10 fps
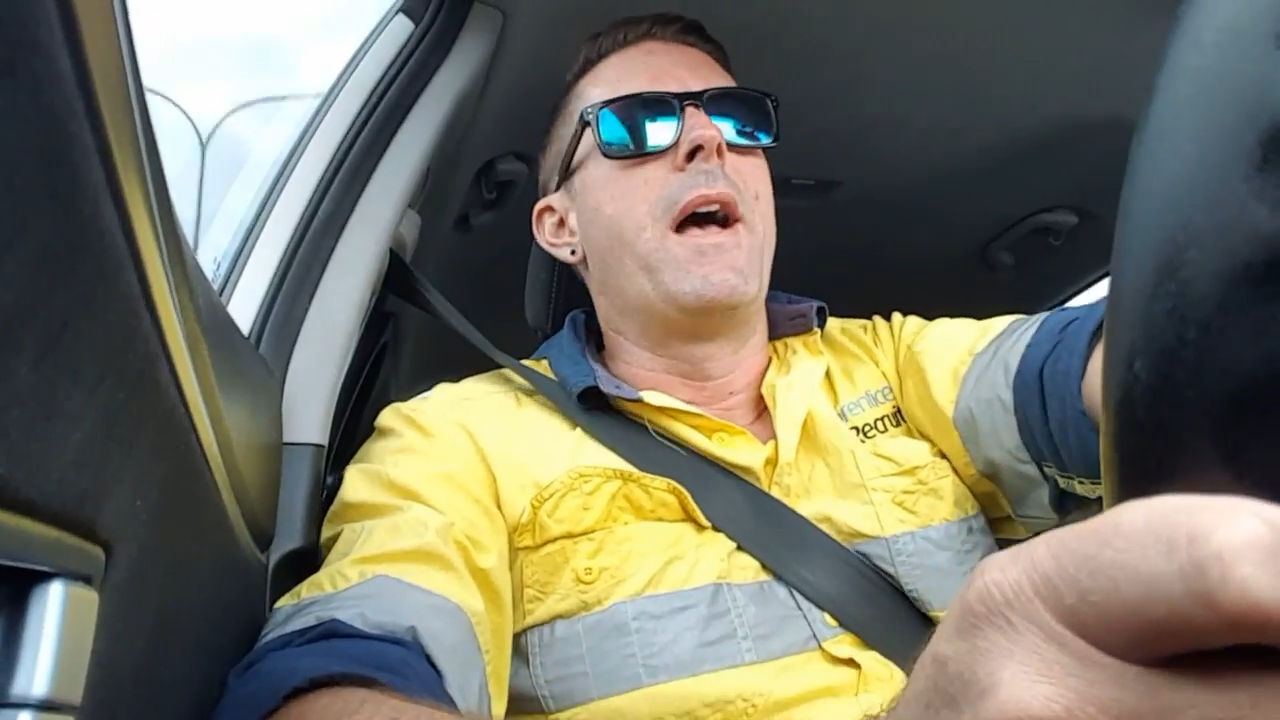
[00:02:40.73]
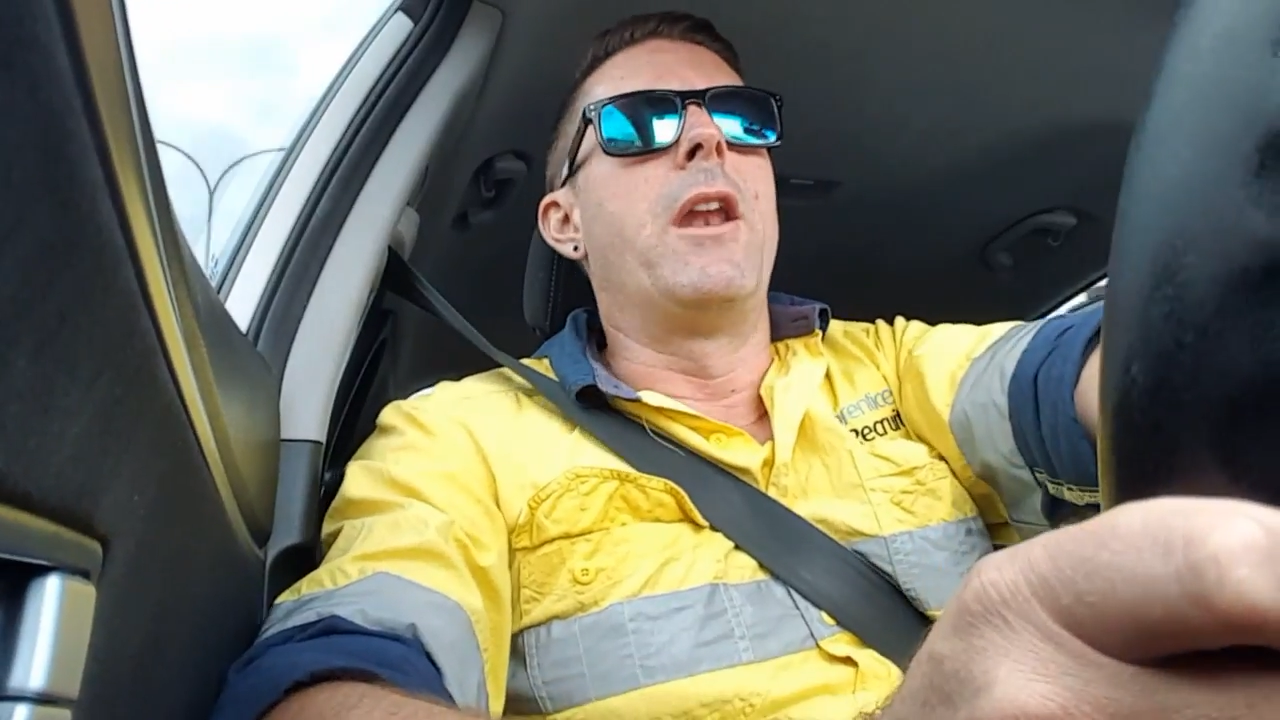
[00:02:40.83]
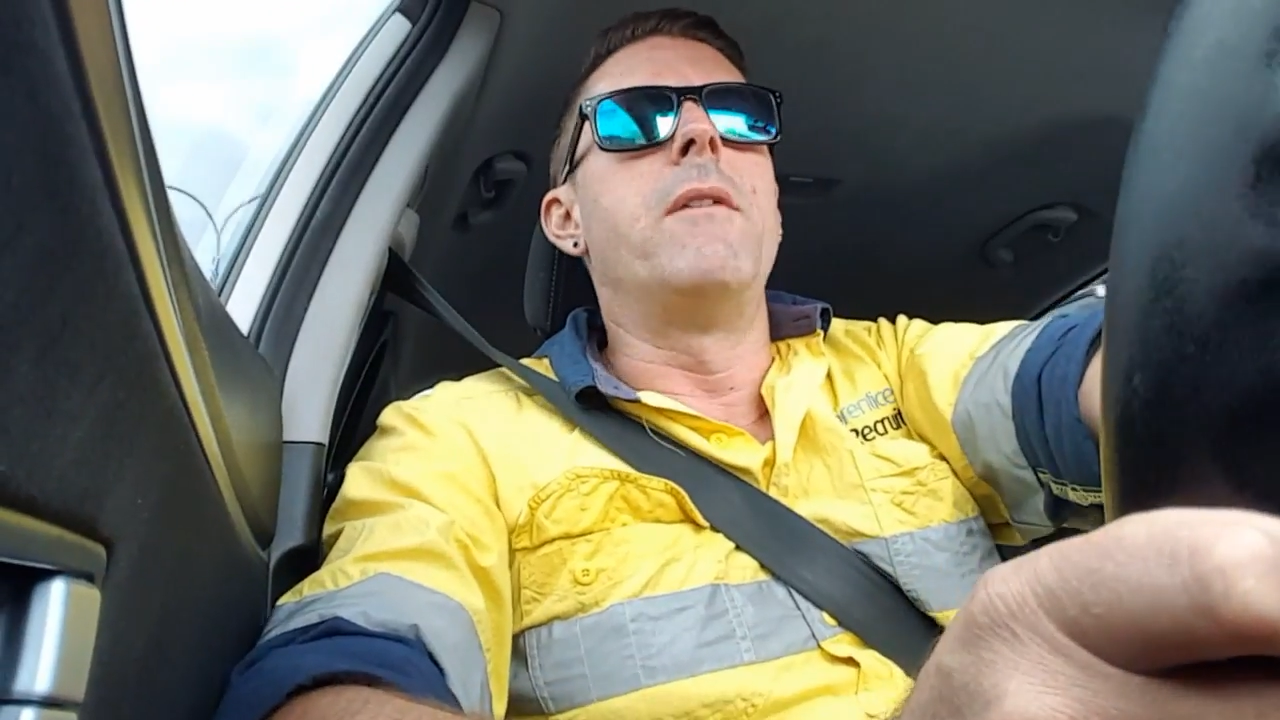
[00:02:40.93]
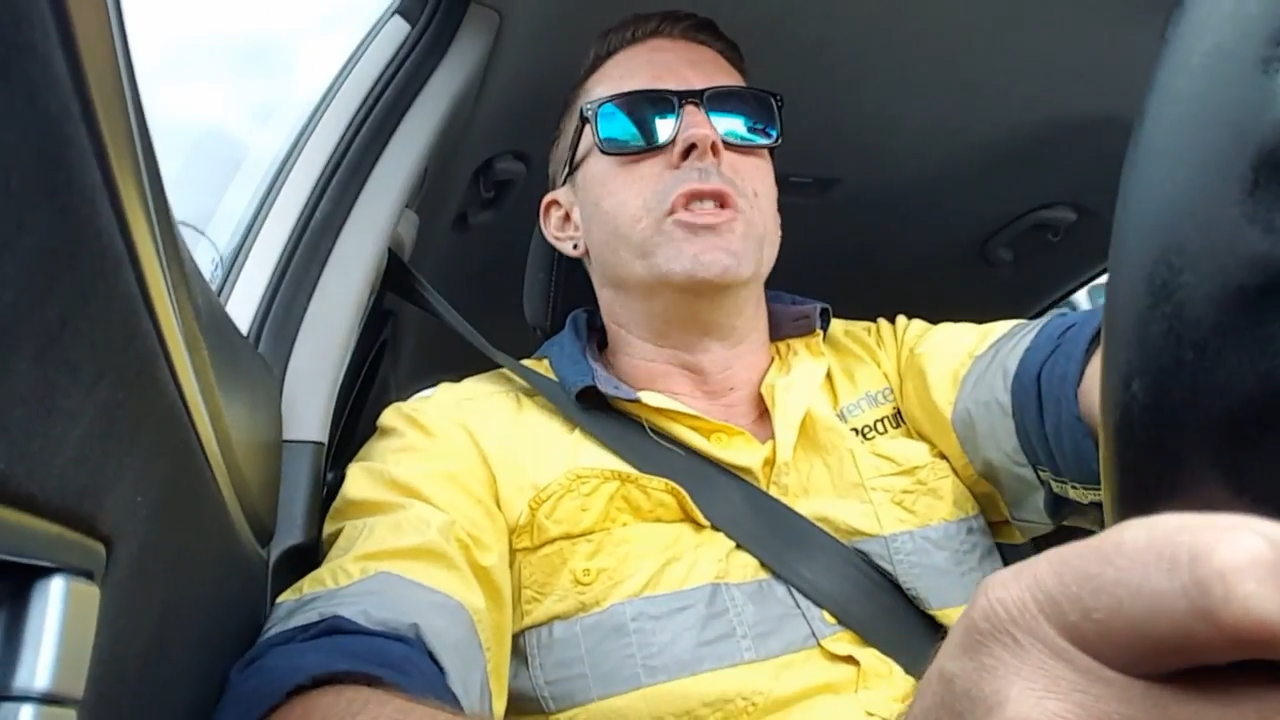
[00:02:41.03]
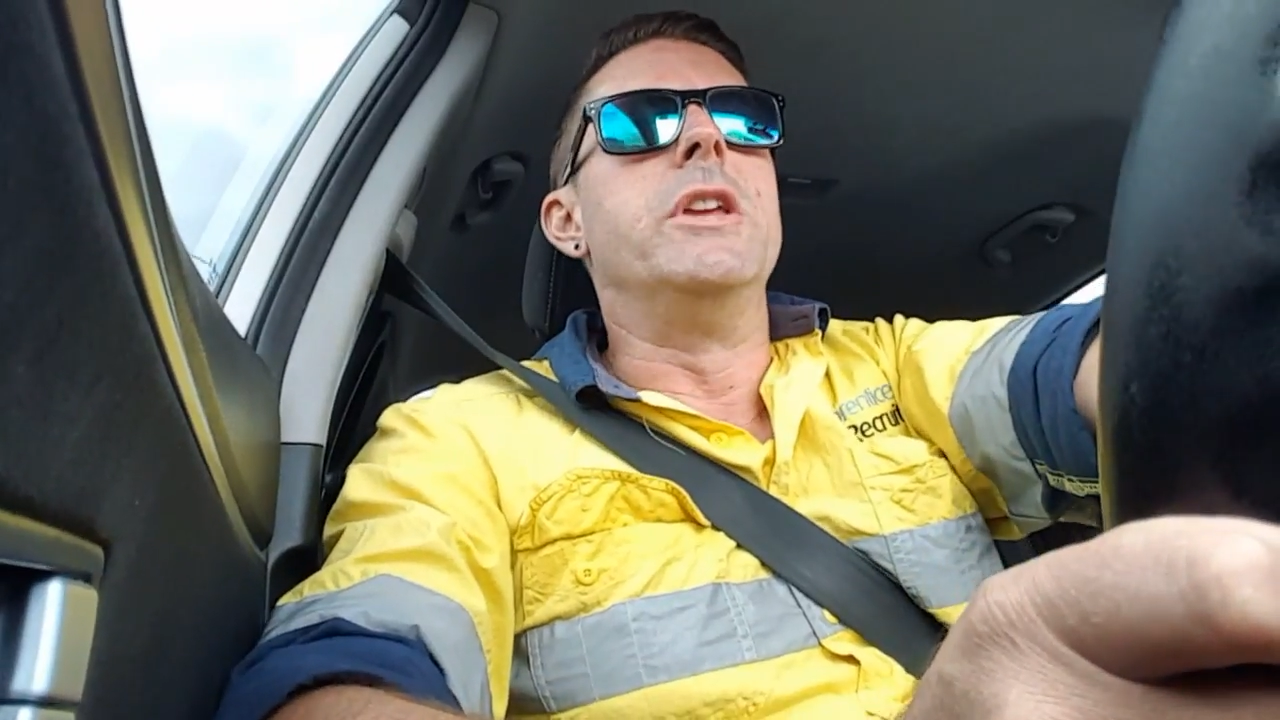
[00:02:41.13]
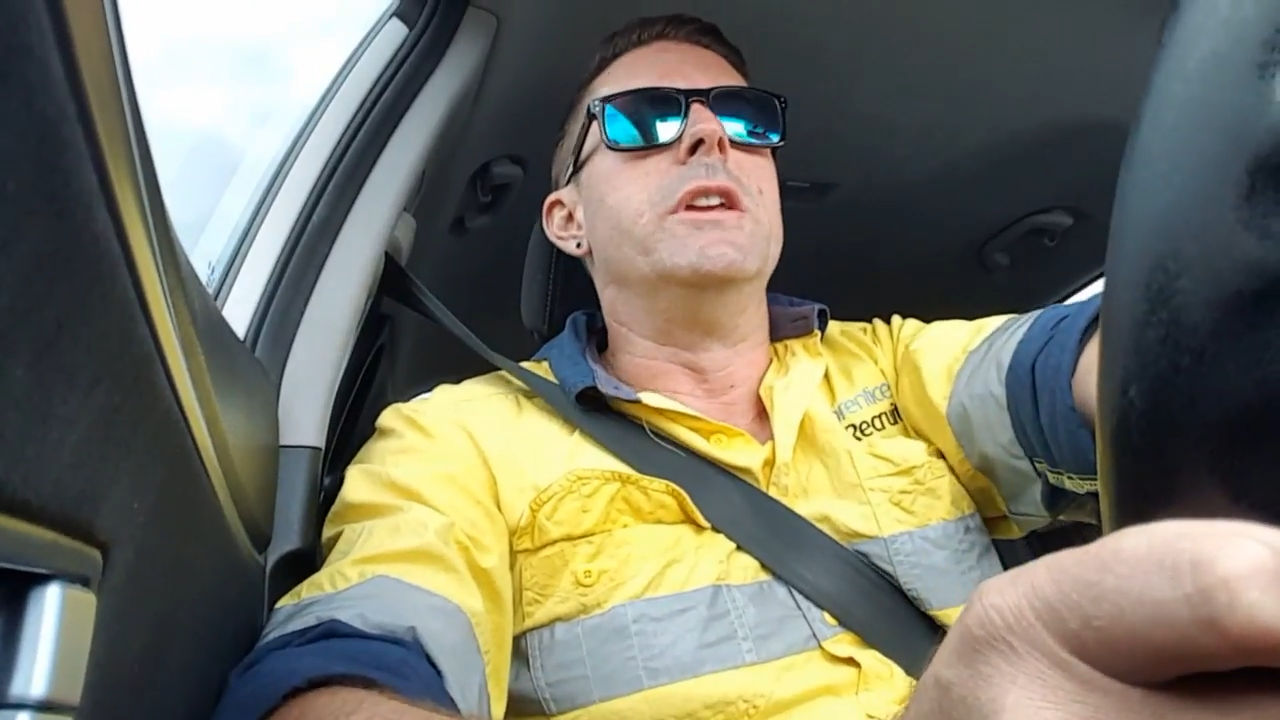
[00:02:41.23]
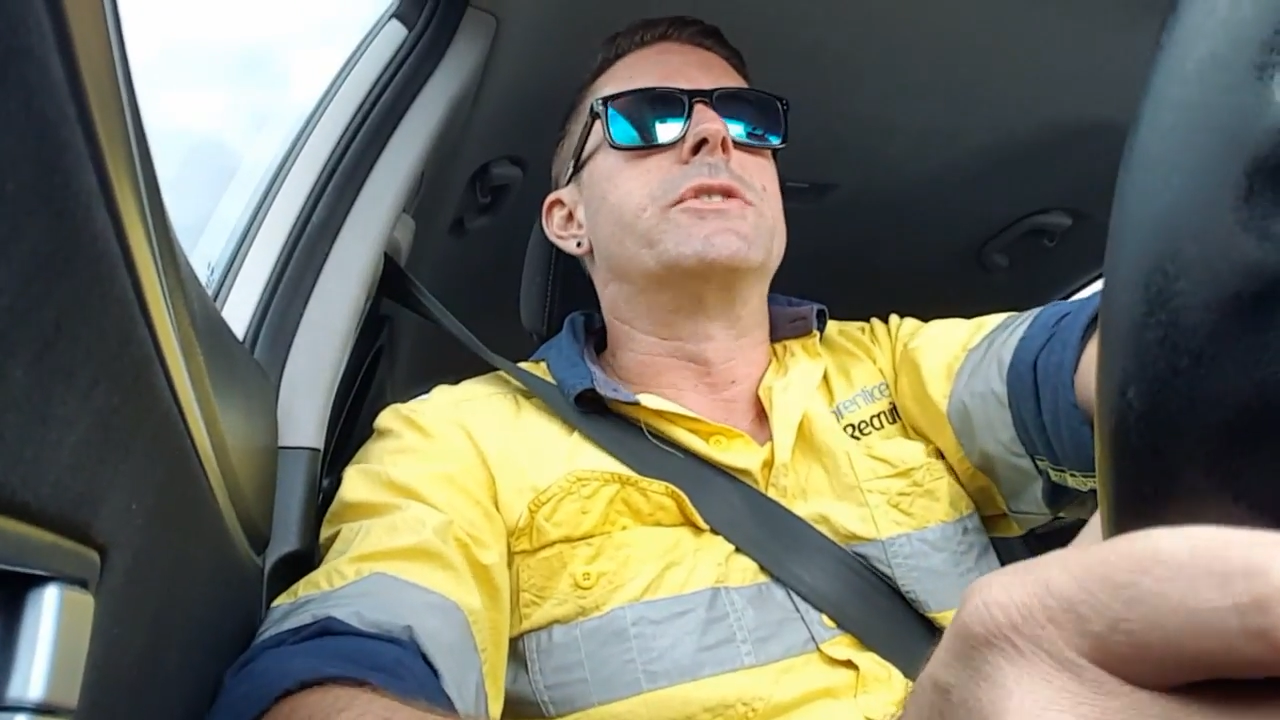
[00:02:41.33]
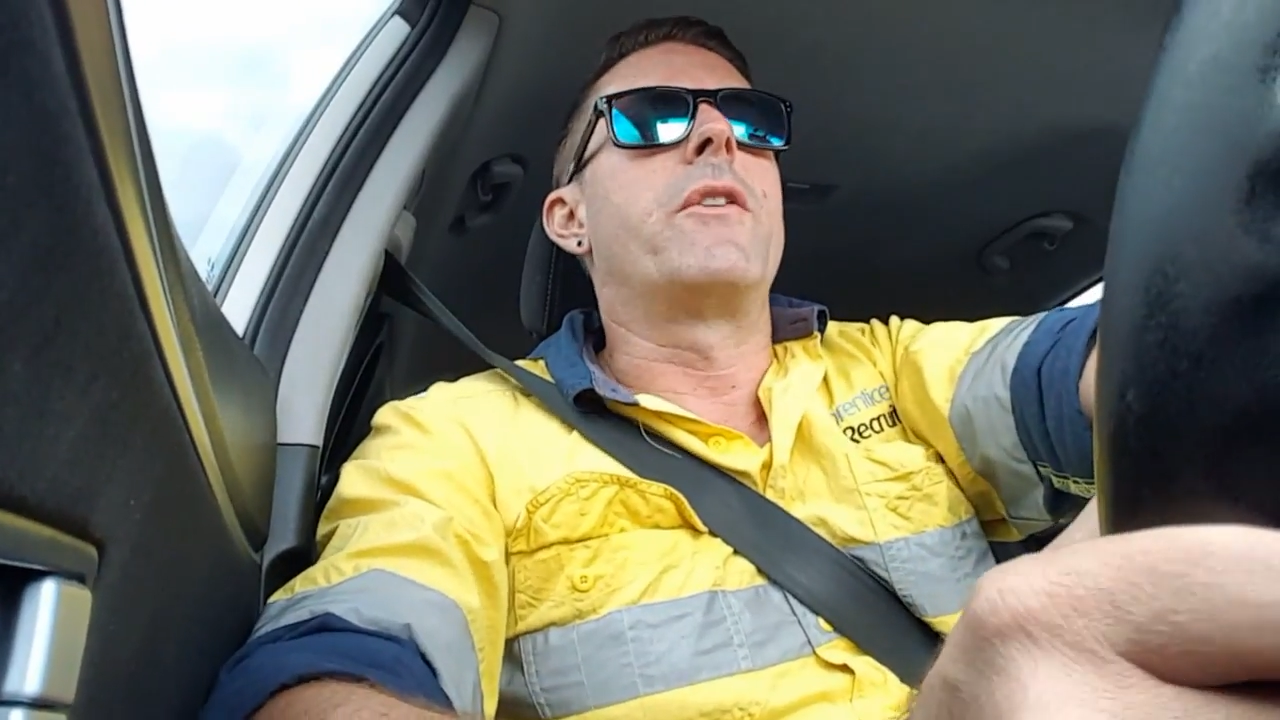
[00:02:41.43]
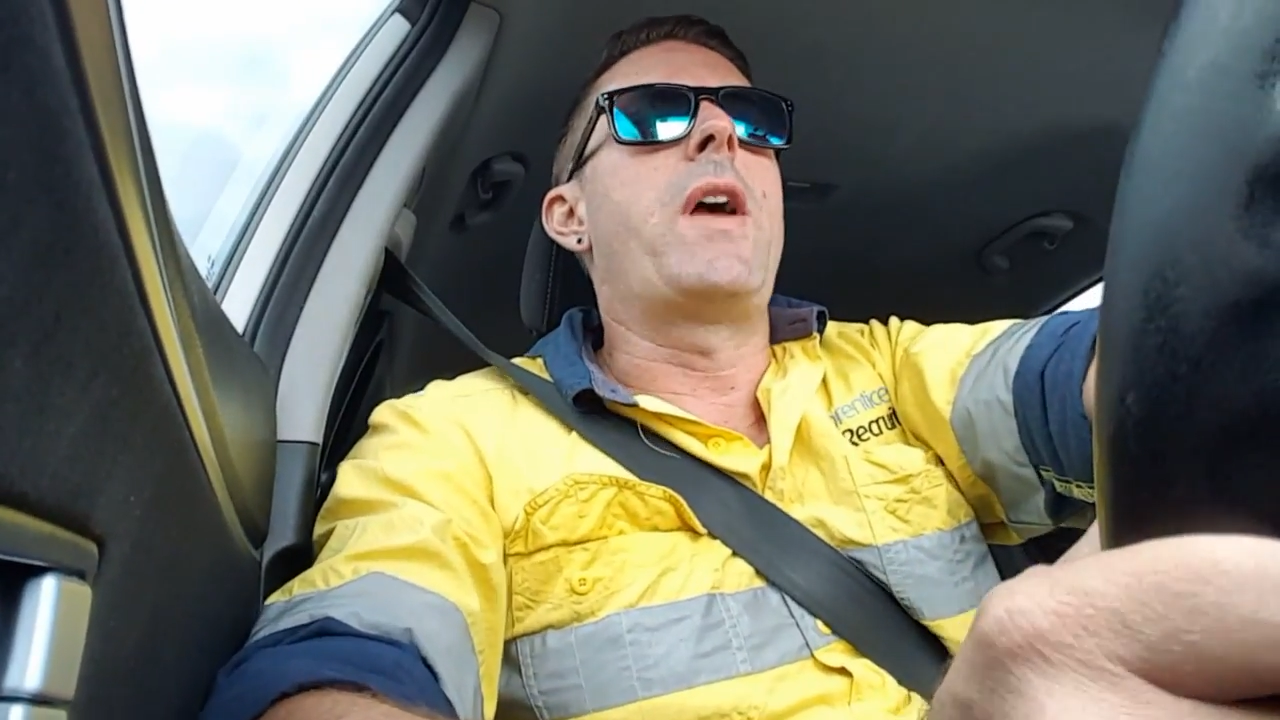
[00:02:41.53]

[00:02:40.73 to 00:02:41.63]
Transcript: And over the years,